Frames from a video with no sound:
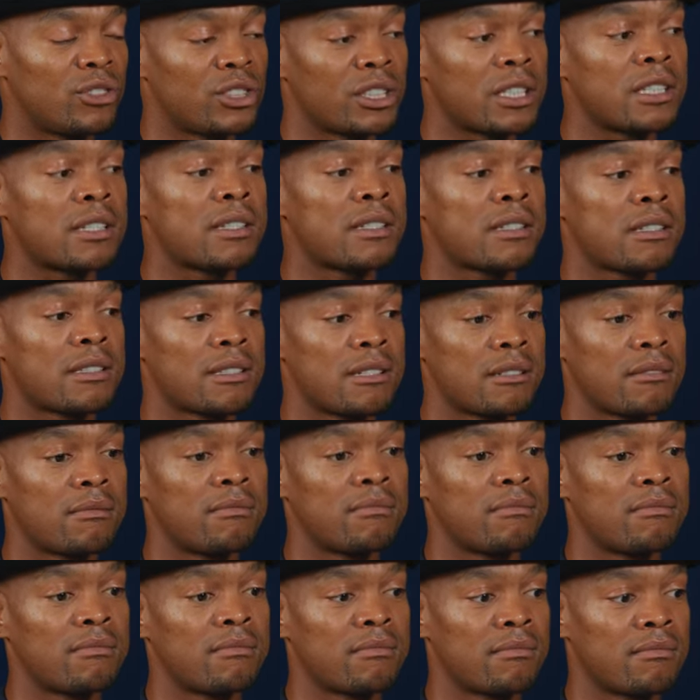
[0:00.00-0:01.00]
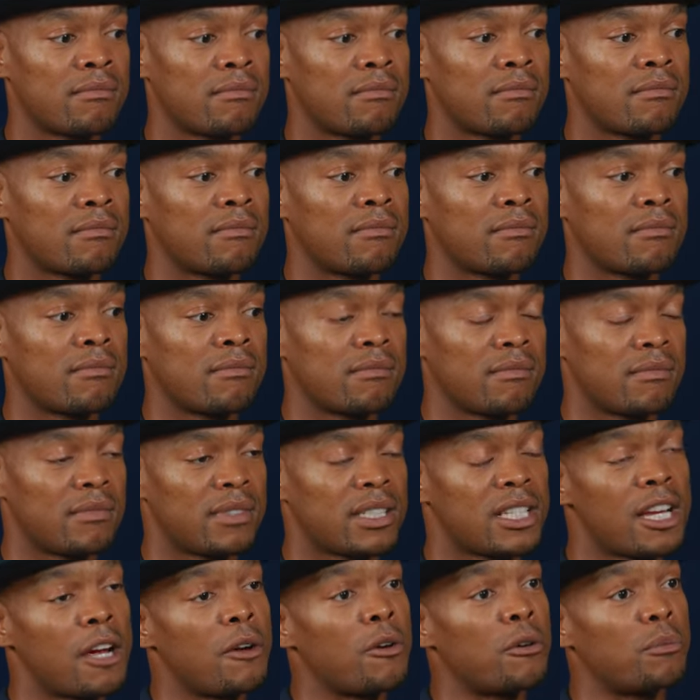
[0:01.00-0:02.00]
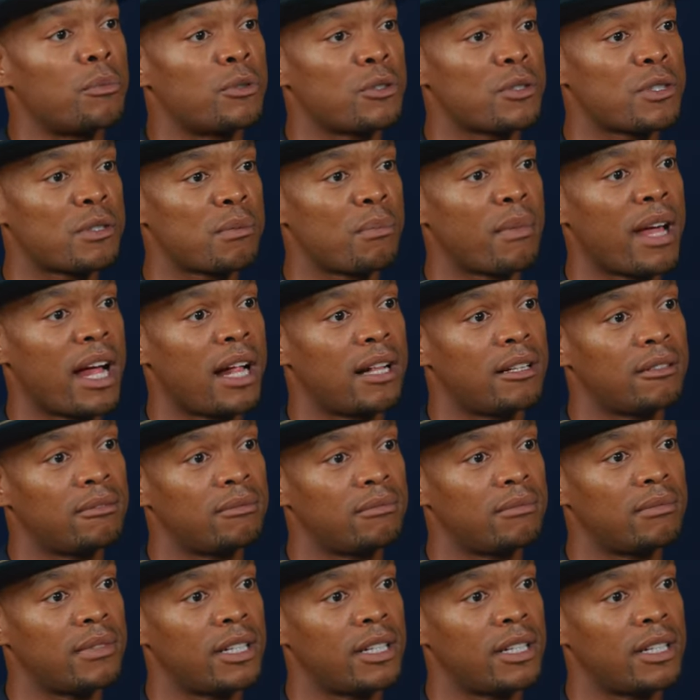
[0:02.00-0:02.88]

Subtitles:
Just terrible smell.